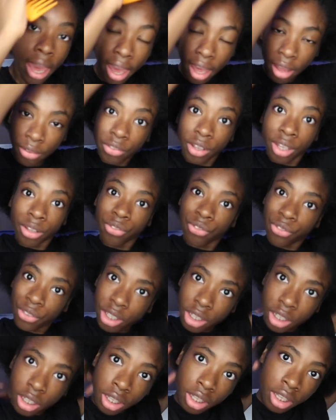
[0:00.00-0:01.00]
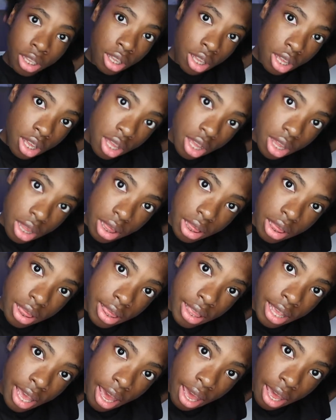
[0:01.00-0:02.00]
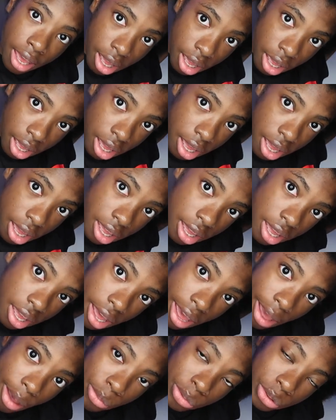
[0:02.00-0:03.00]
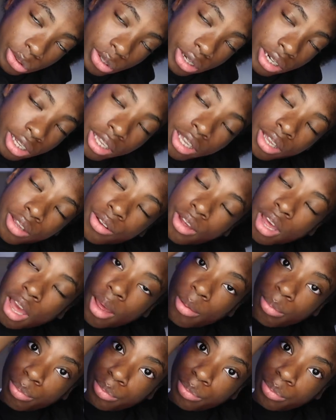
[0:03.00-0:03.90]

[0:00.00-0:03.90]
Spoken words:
have a feeling, that I was gonna get,